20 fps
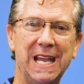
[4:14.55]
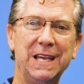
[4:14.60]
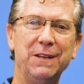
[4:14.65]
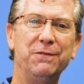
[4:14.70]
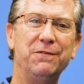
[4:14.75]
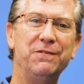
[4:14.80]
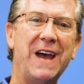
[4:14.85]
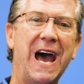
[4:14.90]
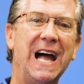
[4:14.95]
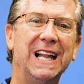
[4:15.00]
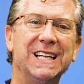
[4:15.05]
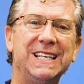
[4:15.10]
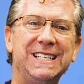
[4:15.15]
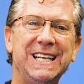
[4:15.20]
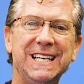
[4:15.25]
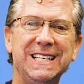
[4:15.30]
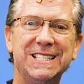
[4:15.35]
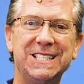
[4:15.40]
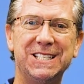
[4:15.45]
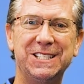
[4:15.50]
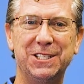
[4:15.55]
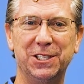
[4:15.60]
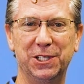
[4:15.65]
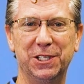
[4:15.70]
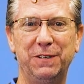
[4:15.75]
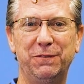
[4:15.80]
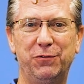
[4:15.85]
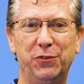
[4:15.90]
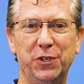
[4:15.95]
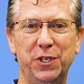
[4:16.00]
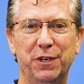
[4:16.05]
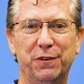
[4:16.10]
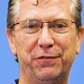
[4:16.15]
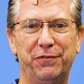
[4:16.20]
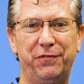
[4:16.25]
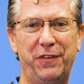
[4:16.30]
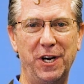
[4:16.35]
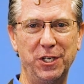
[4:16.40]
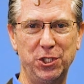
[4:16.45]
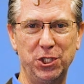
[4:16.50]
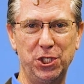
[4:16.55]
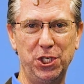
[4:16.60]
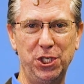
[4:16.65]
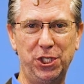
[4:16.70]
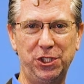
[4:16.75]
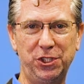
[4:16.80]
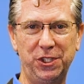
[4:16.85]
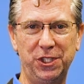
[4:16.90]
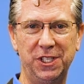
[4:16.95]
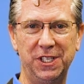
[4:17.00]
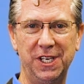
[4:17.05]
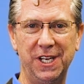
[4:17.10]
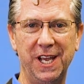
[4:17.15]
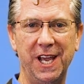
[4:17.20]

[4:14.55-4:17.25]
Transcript: It validates delivery of functional